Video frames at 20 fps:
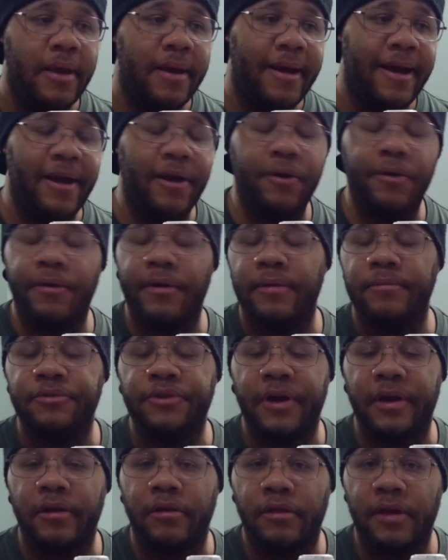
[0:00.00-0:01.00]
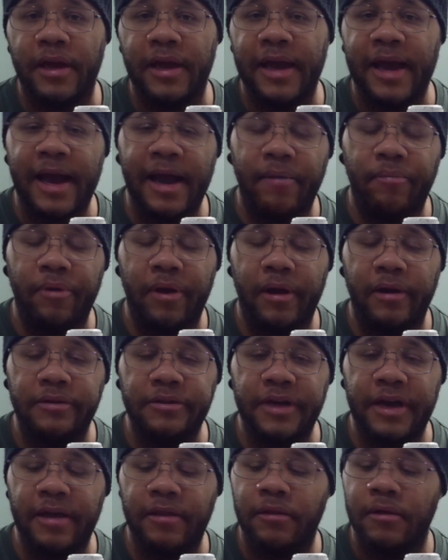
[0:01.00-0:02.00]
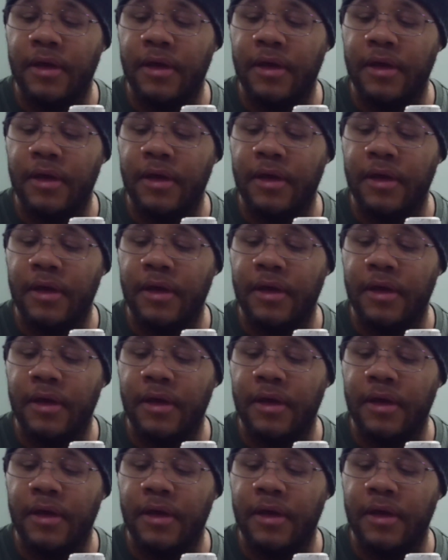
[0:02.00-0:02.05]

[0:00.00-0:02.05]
I don't know what I'm trying to say, I apologize.